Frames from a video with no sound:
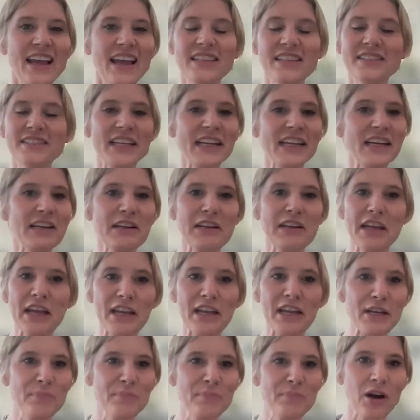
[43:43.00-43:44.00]
And Dan,
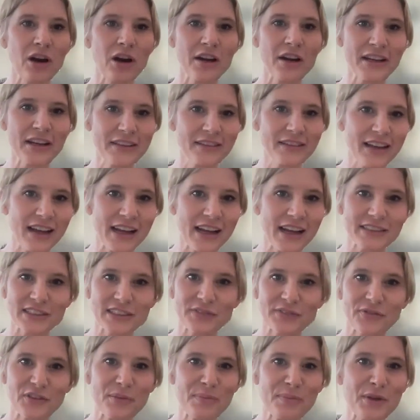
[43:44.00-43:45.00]
any parting
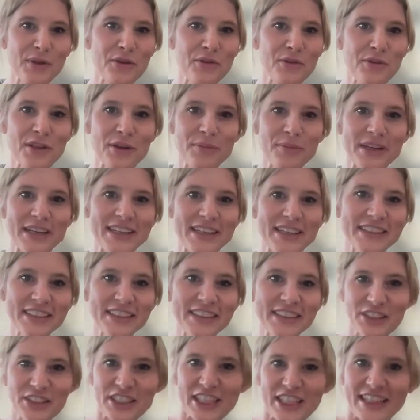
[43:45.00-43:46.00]
thoughts from you that we didn't
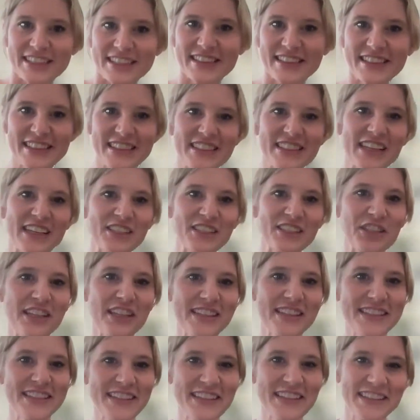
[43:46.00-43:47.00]
get a chance to touch
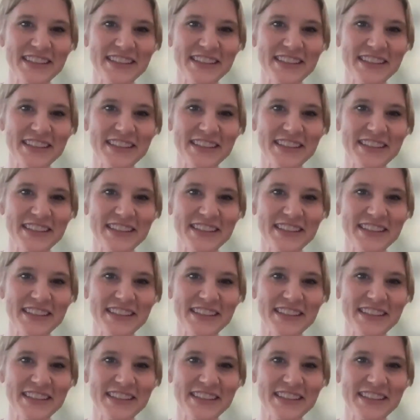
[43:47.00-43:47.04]
on?